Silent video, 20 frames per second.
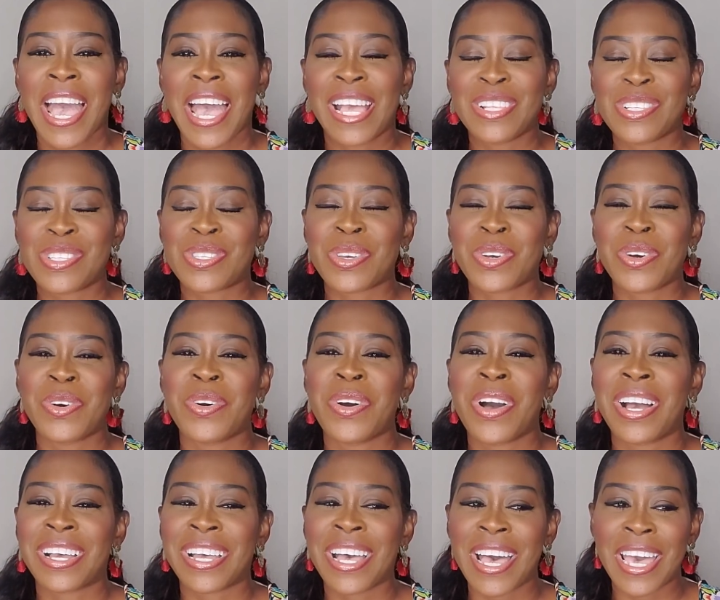And so,
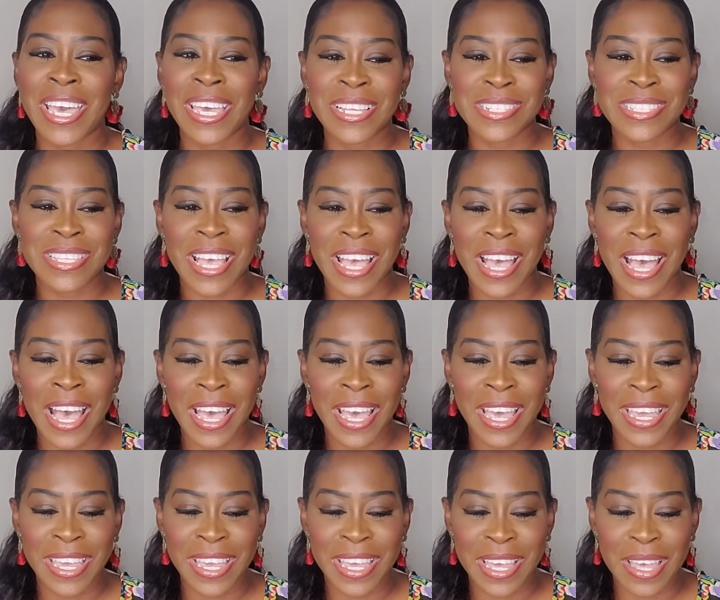guys,
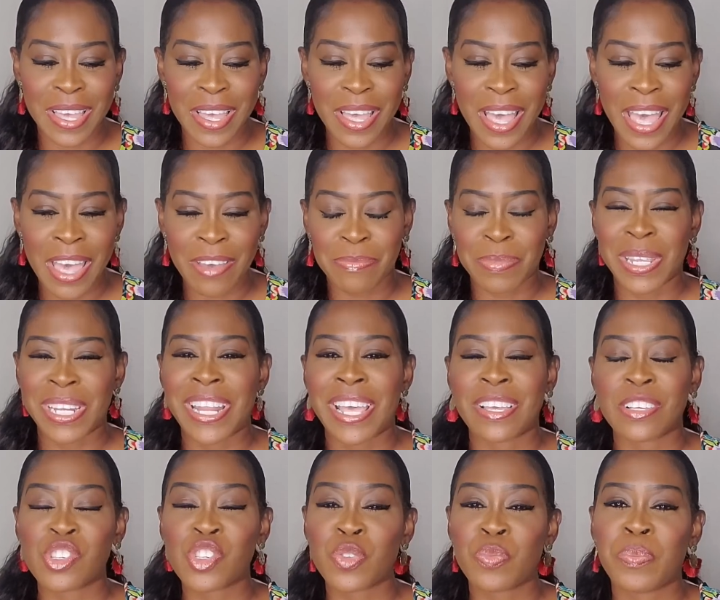I have been
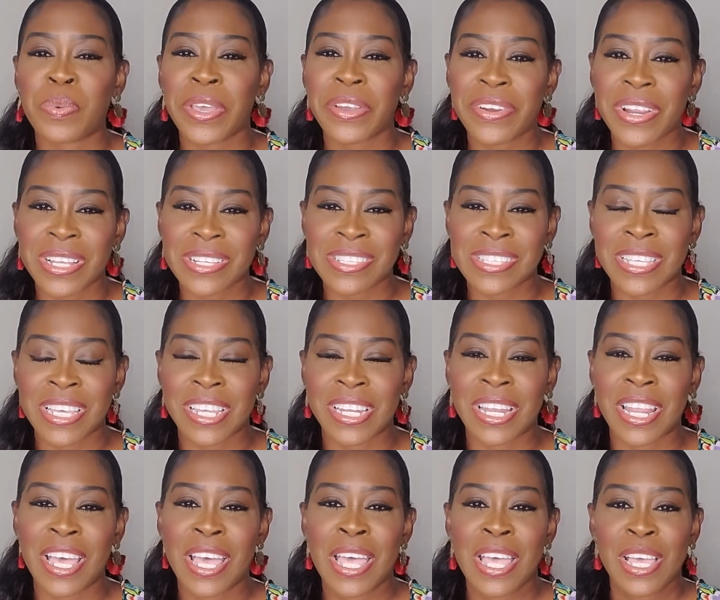
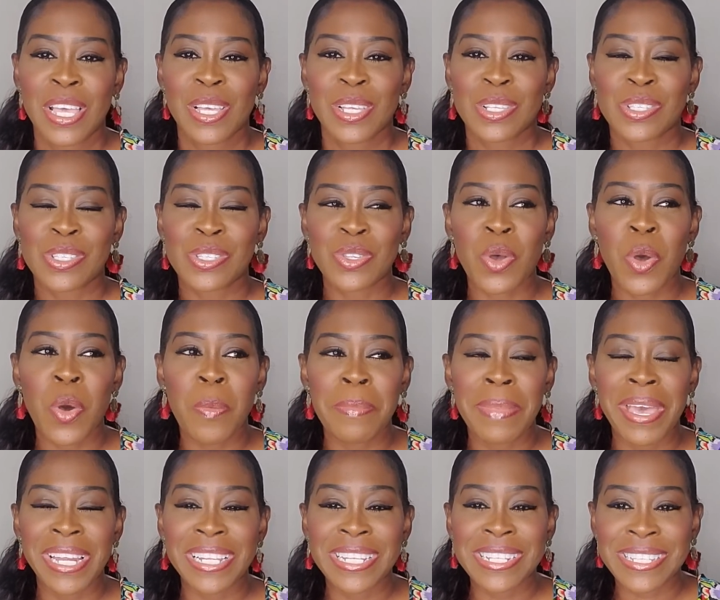experiencing so
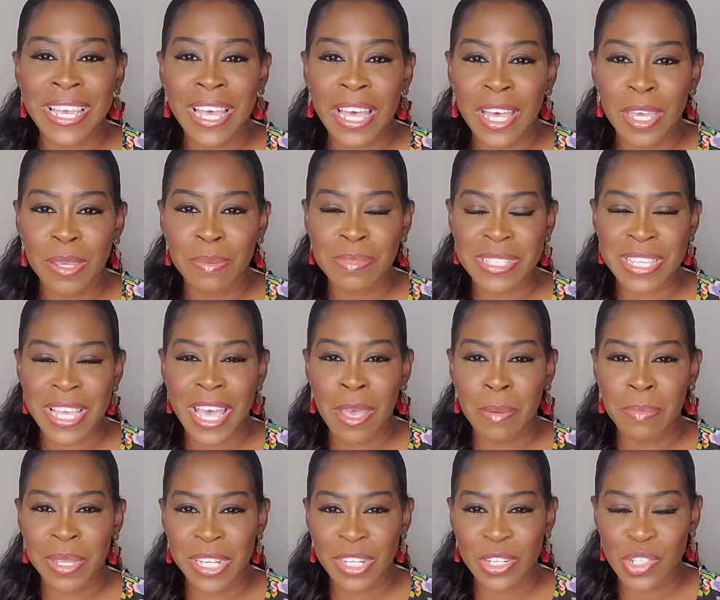many times
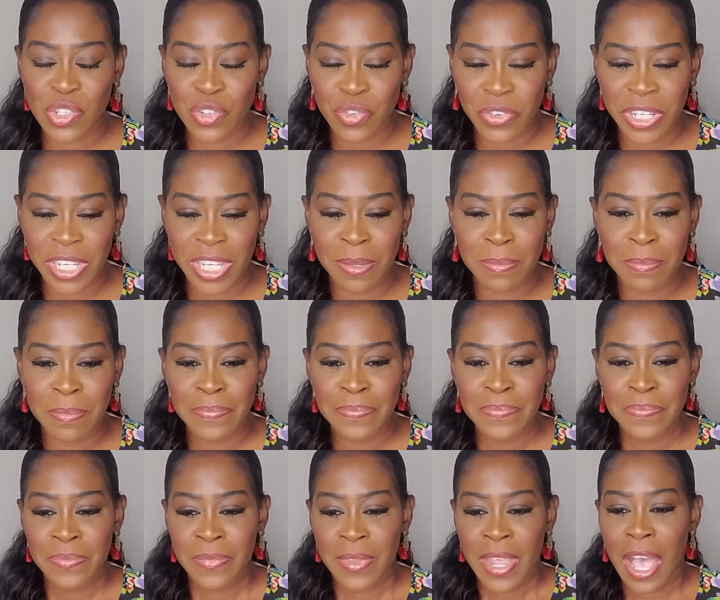I'm in a dream
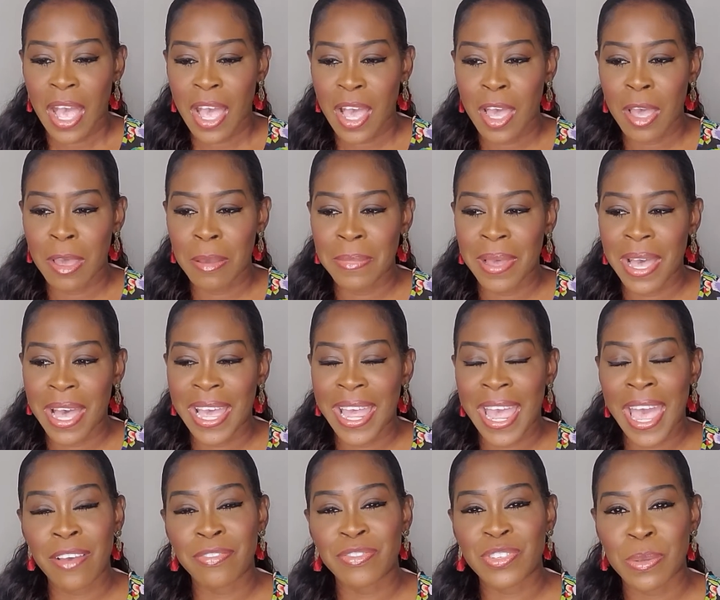um, I
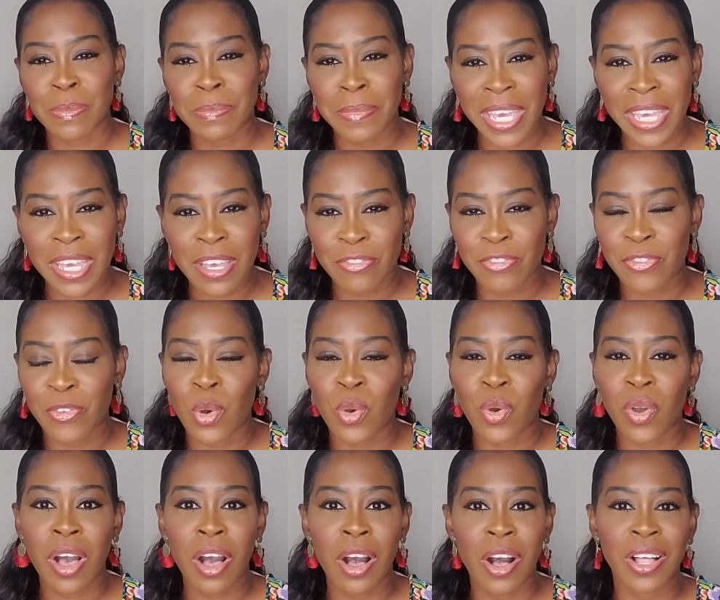have to make a
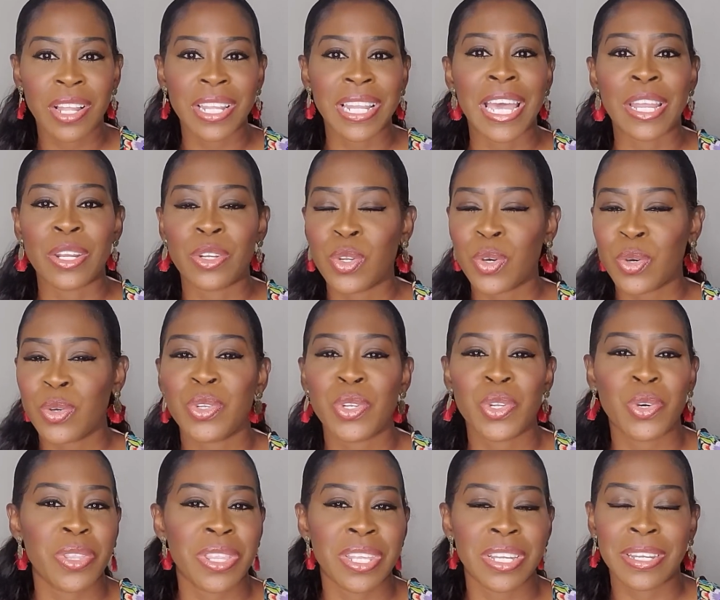phone call. I don't
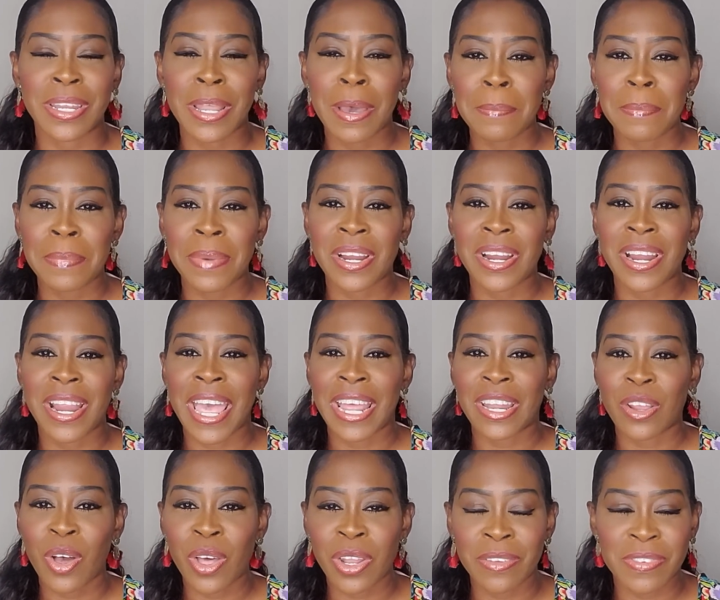know the number.
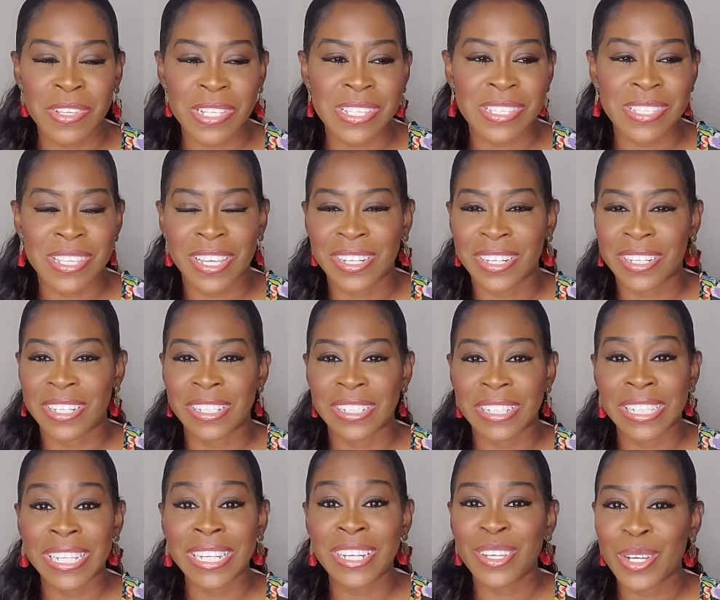And all of a sudden, a
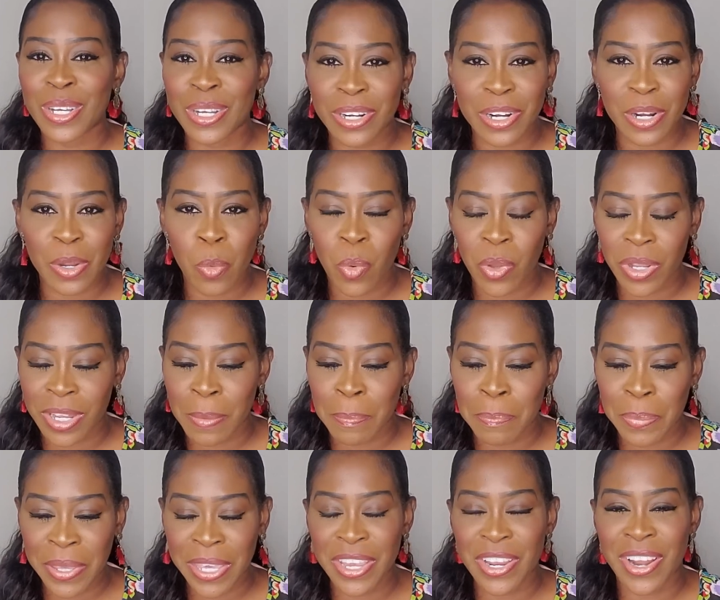little girl would
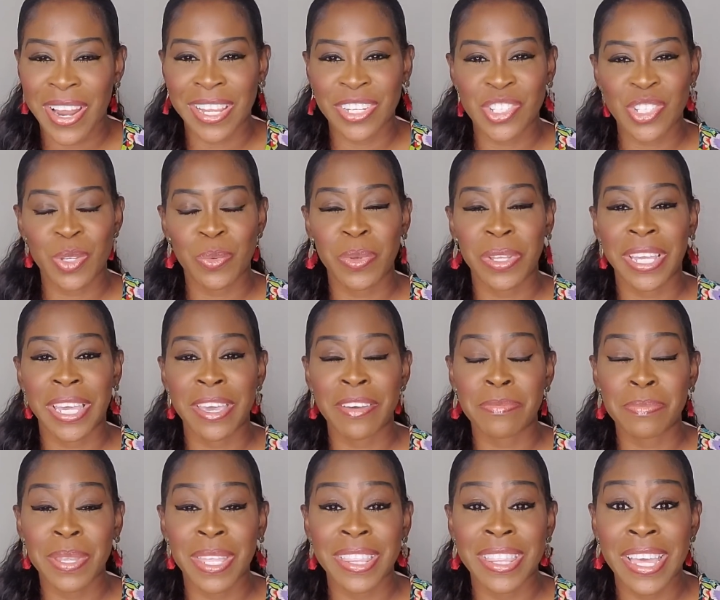appear and she would
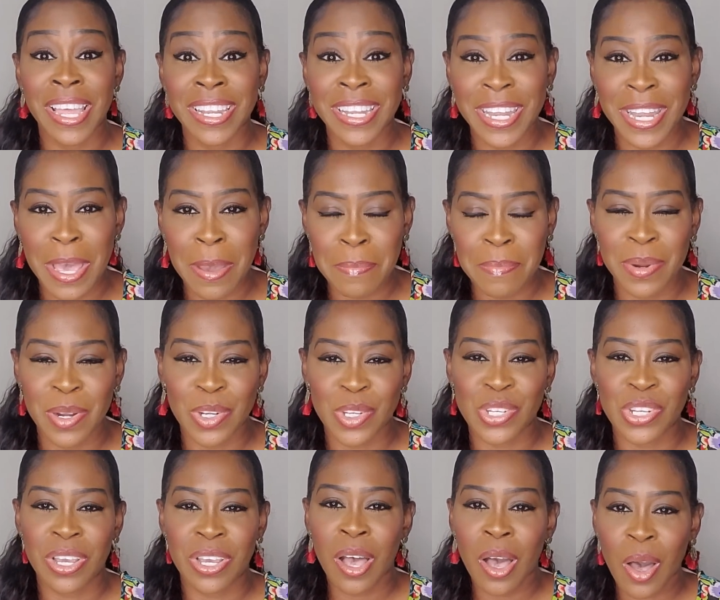give me the number
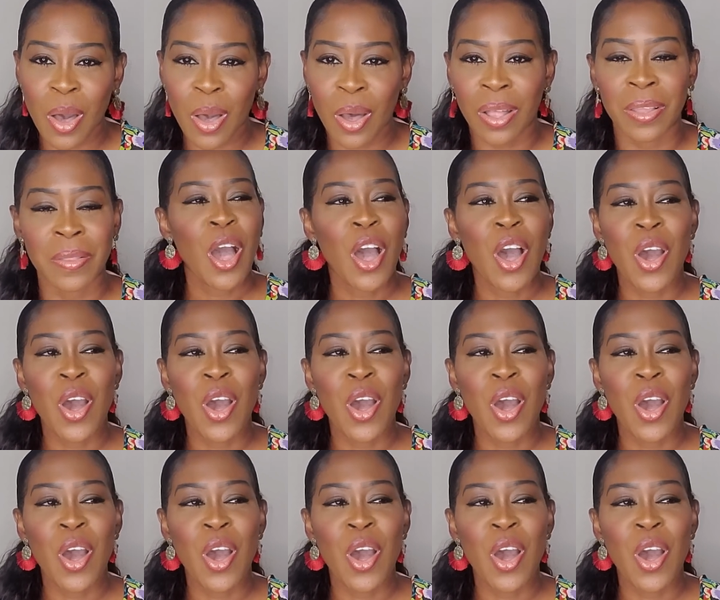to call.